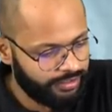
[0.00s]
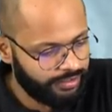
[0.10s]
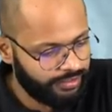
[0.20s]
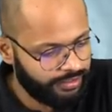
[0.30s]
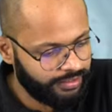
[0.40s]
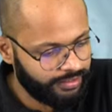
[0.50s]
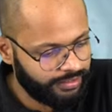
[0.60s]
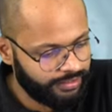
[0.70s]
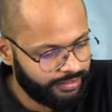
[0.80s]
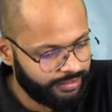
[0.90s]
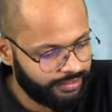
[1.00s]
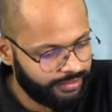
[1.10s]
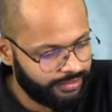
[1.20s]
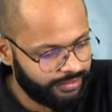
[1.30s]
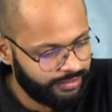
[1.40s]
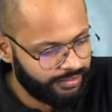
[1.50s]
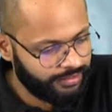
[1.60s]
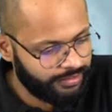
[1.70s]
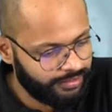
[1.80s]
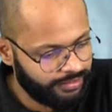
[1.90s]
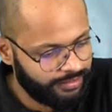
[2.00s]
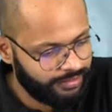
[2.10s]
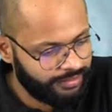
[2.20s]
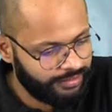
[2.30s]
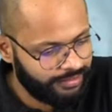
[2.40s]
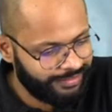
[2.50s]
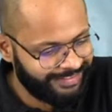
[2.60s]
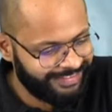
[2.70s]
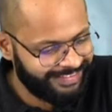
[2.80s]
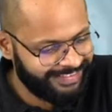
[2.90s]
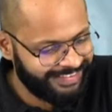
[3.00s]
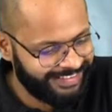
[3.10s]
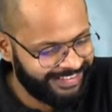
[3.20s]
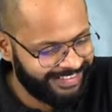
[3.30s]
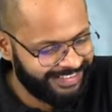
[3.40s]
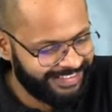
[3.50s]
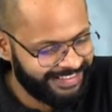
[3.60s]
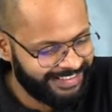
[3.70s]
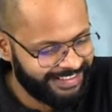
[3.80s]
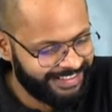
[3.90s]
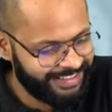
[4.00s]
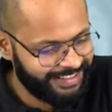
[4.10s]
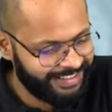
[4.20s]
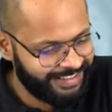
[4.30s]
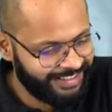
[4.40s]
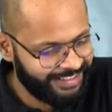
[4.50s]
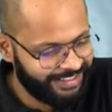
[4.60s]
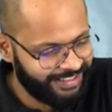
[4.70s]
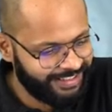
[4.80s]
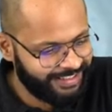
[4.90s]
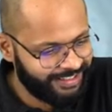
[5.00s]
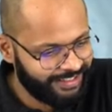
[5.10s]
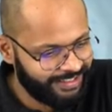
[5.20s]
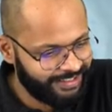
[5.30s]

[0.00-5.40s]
(silence)